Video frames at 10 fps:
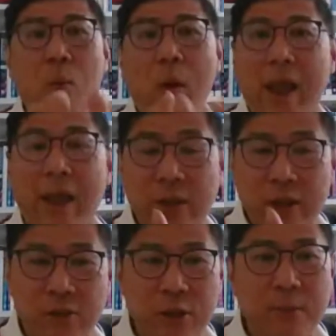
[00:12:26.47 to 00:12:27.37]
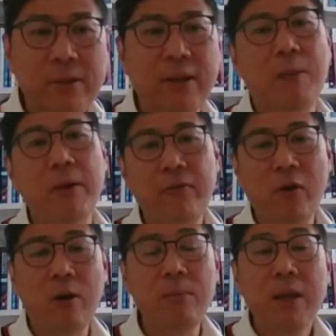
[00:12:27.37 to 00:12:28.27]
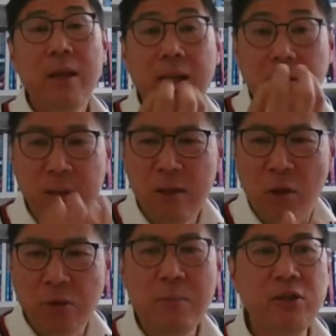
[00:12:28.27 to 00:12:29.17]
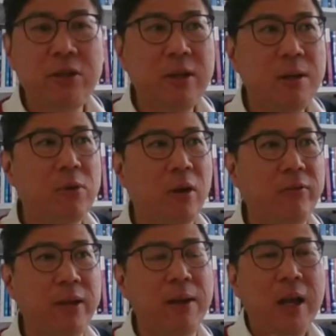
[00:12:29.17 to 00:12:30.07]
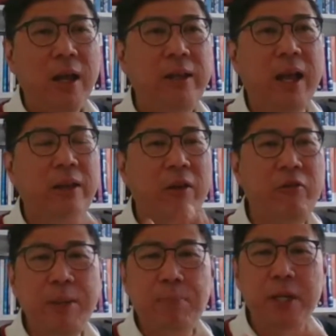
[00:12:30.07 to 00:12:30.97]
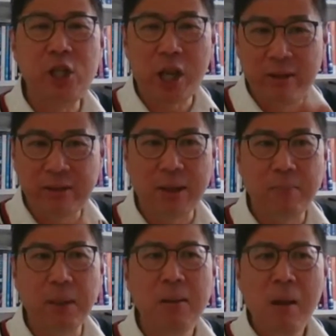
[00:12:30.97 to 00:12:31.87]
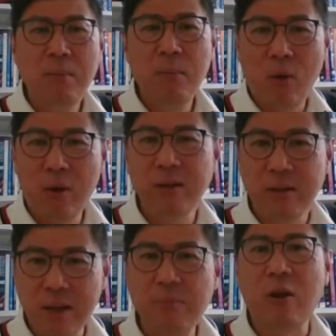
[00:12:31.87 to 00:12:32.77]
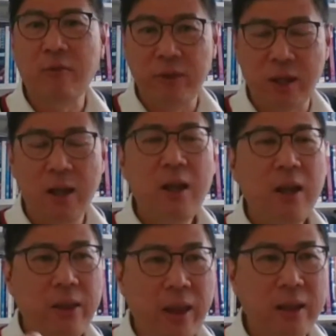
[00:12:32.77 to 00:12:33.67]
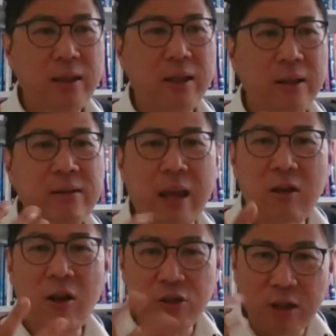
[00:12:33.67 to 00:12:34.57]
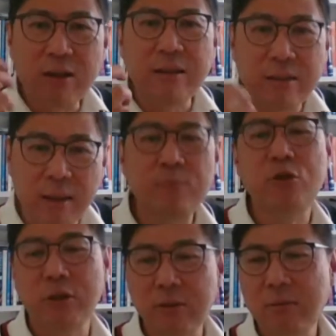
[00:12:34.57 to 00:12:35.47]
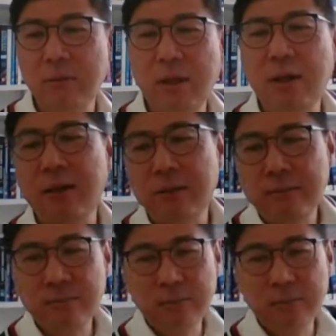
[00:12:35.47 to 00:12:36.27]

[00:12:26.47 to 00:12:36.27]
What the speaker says: where the consumers are coming from, not so much in terms of the repurchasing, but more in terms of the psychological consumption. Yeah.